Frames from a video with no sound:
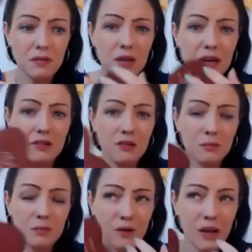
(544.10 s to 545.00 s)
where it's
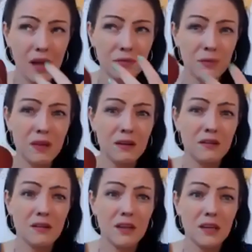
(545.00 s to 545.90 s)
perhaps being
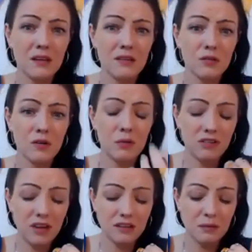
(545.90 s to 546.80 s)
like sort of
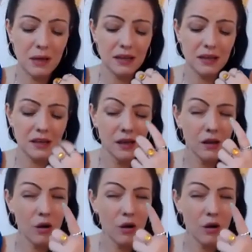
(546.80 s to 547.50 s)
projected back at you.